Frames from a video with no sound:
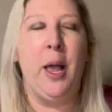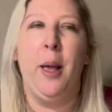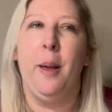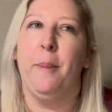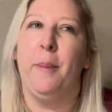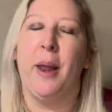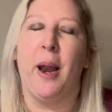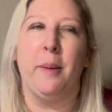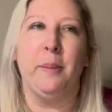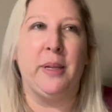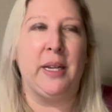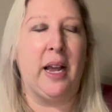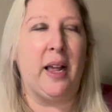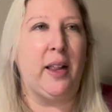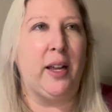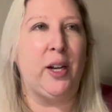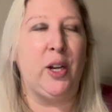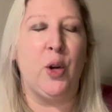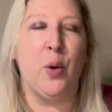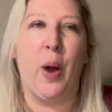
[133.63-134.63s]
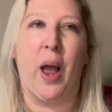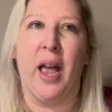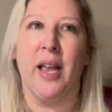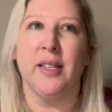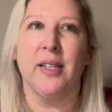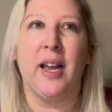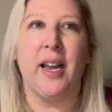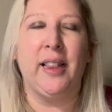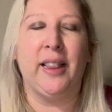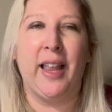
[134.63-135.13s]
But I'm telling you, as
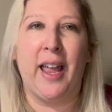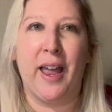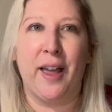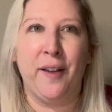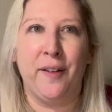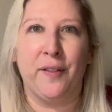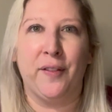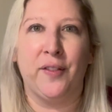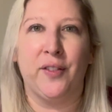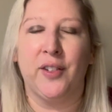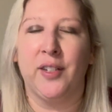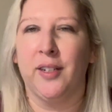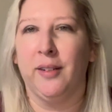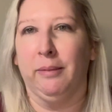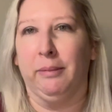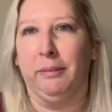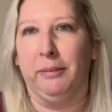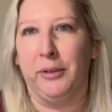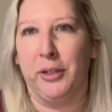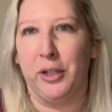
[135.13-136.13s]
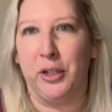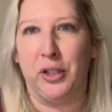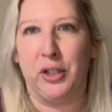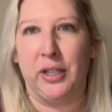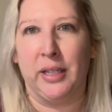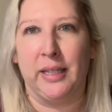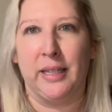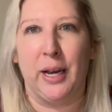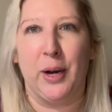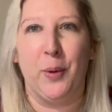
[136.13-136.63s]
I left, just to
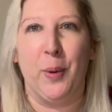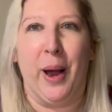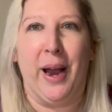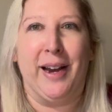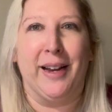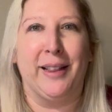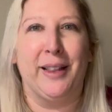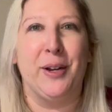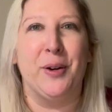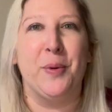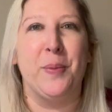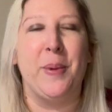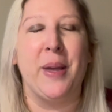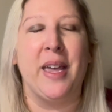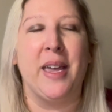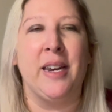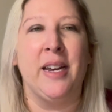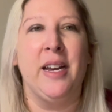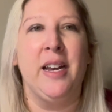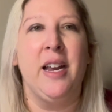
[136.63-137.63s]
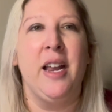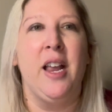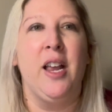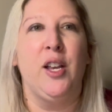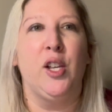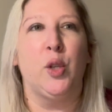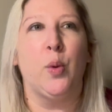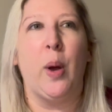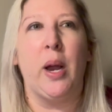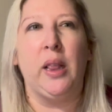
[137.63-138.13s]
segue a little bit,
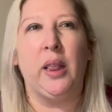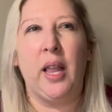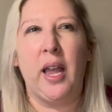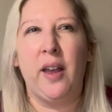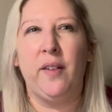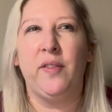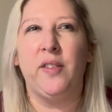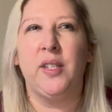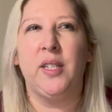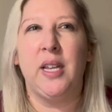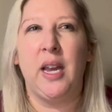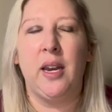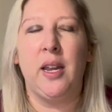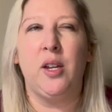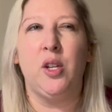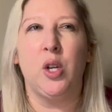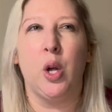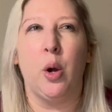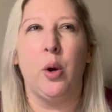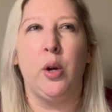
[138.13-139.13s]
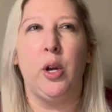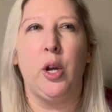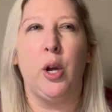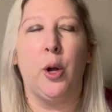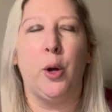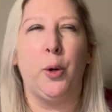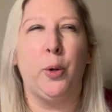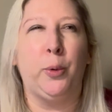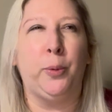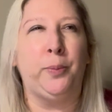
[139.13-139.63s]
so I left San
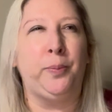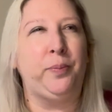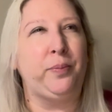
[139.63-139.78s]
Antonio